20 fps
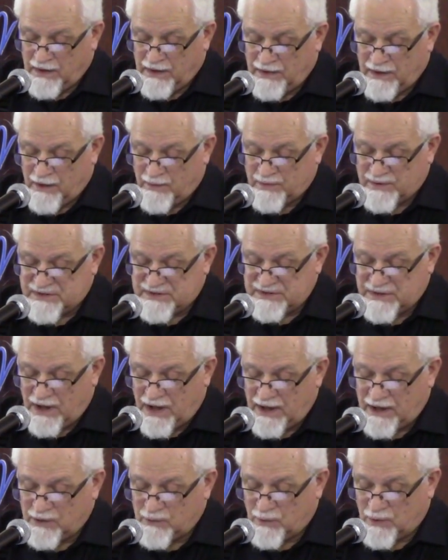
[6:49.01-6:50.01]
There was
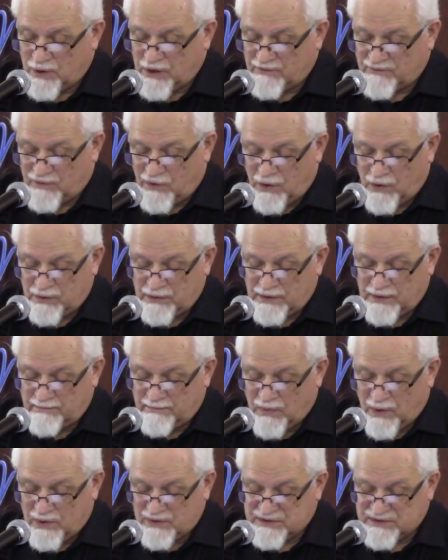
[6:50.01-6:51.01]
not a word of all that
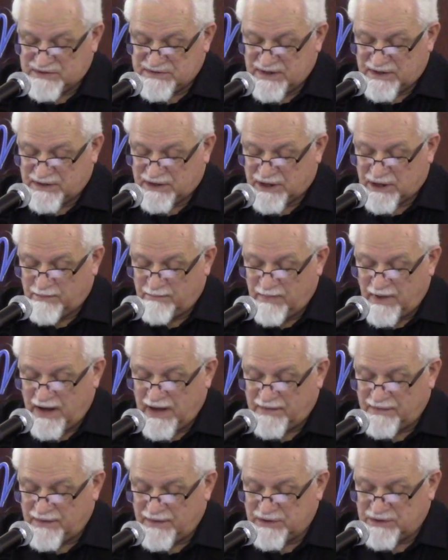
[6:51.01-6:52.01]
Moses had
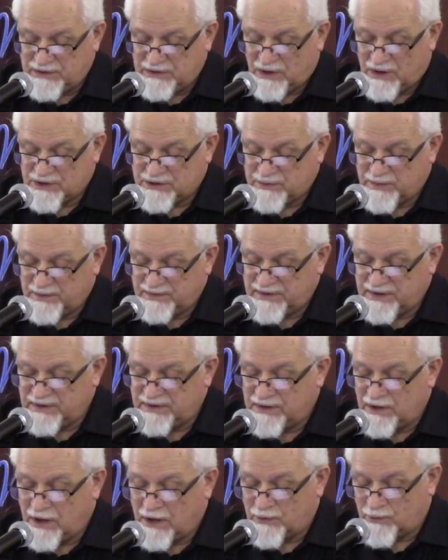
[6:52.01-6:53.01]
commanded that Joshua
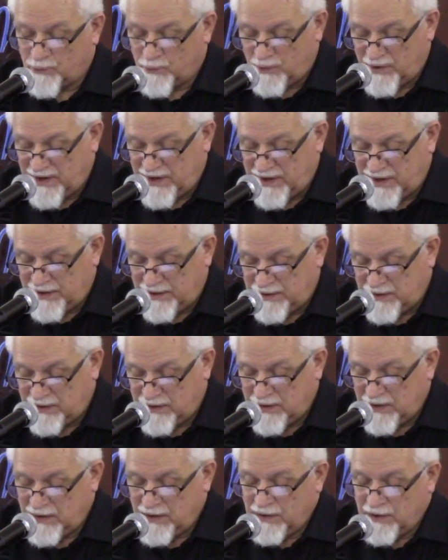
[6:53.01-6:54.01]
did not read
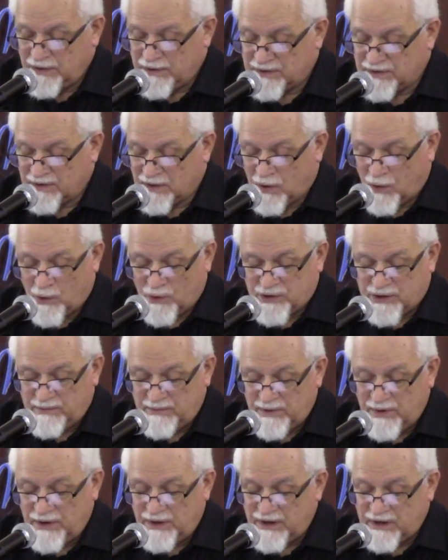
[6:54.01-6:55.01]
to the whole
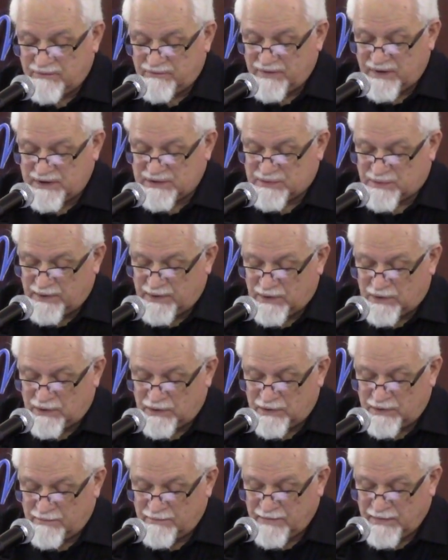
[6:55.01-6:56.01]
community of
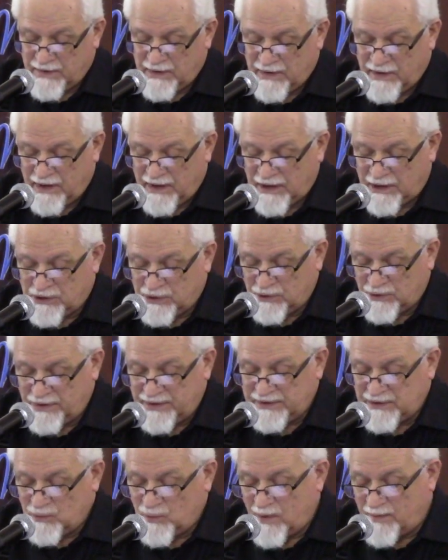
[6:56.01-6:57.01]
Israel,
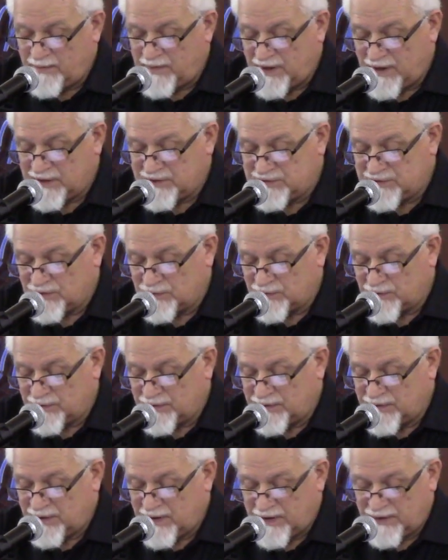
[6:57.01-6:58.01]
including the women and
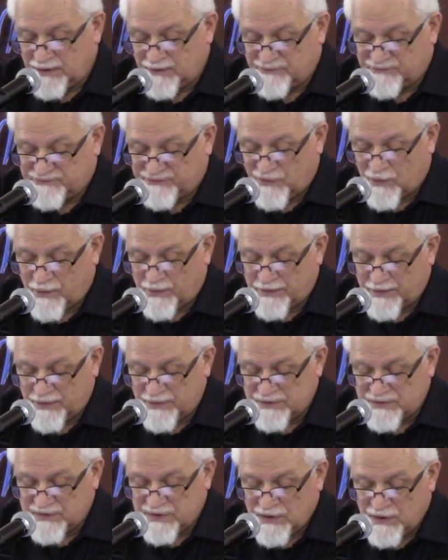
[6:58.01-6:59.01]
children and the
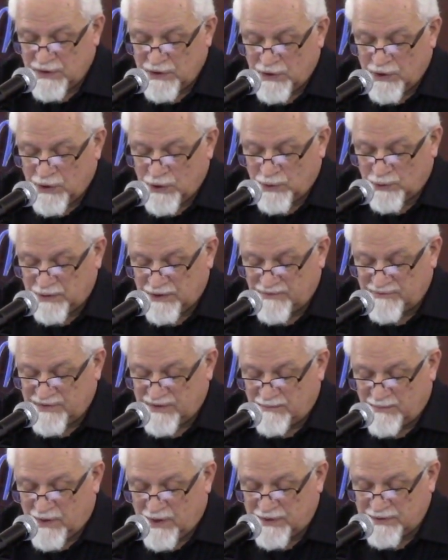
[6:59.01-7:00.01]
foreigners who lived
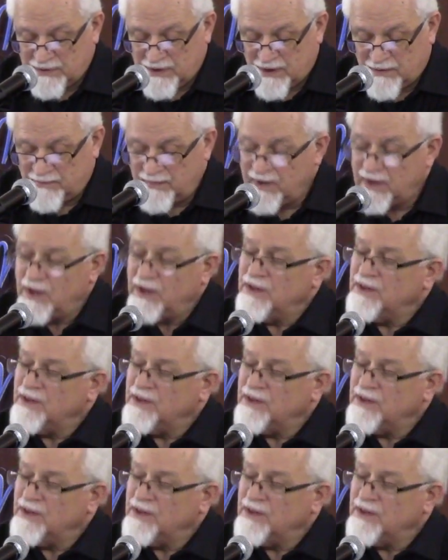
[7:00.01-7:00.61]
among them.